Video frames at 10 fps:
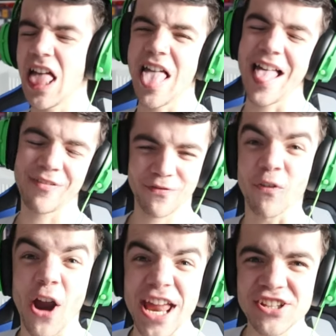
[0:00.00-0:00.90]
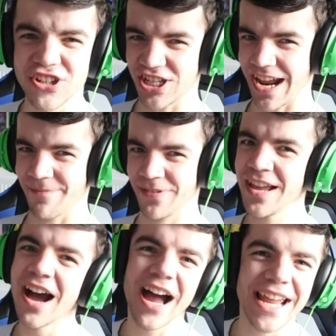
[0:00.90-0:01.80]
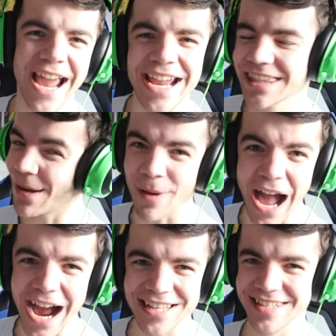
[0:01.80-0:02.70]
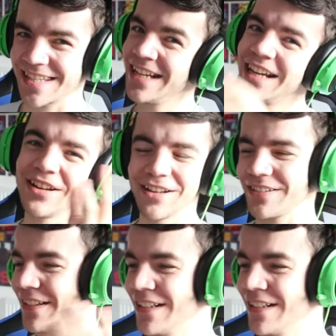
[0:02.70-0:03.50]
Ugh, friendship. I hate the past. Ugh.